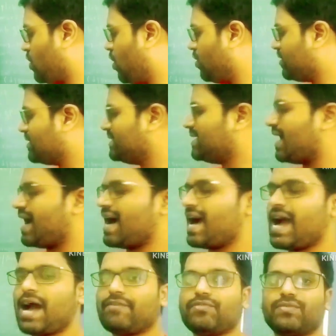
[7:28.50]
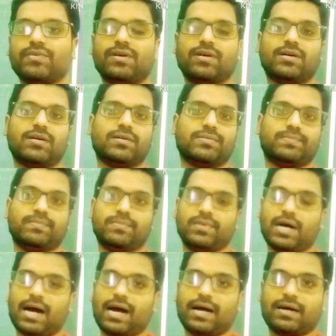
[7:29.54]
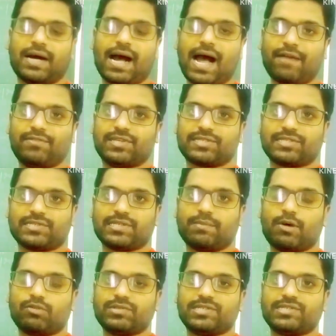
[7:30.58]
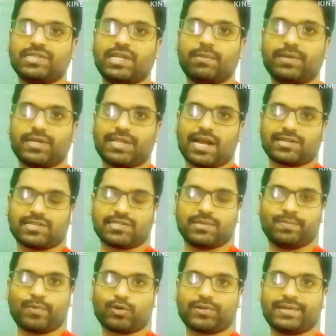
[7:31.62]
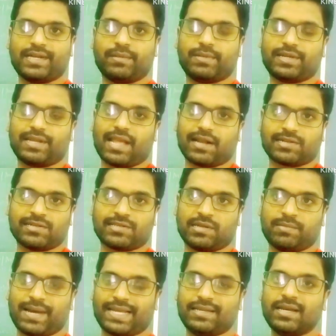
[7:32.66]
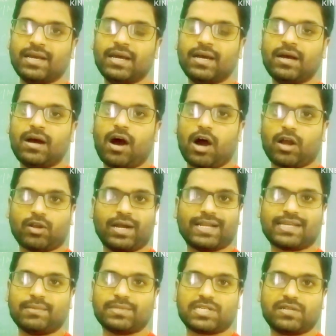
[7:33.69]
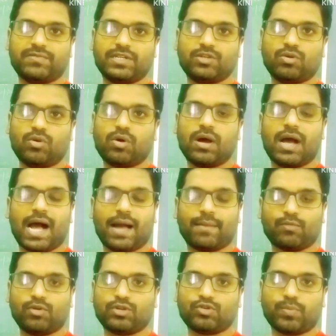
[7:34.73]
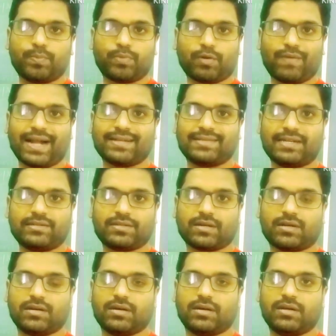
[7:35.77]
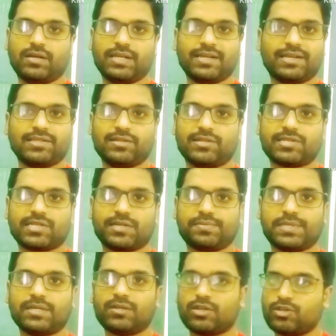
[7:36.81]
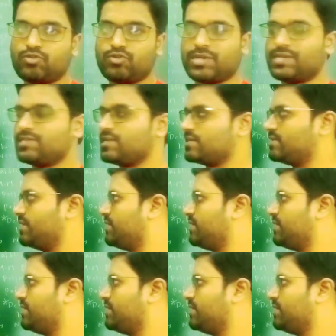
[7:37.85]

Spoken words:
already I have discussed about these named reactions, important named reactions, in my organic chemistry video. I'm going to provide that link in the description. You can check